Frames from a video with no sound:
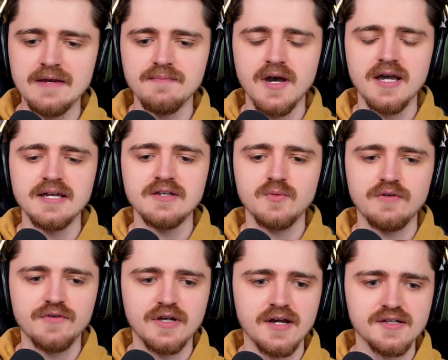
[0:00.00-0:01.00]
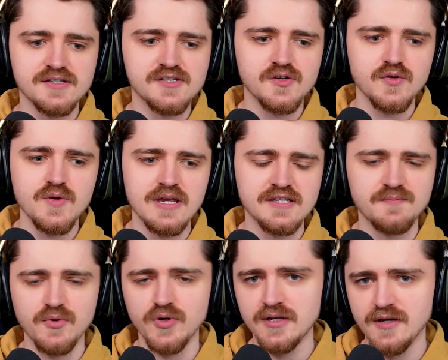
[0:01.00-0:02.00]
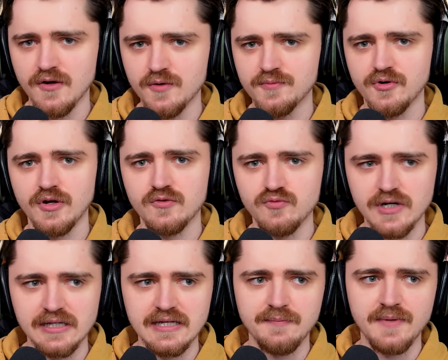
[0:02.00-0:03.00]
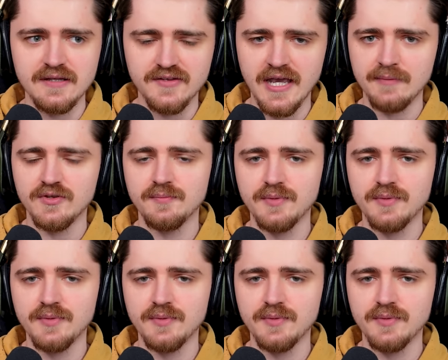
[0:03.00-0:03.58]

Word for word: in mind with regards to, is Boyd Holbrook really been tapped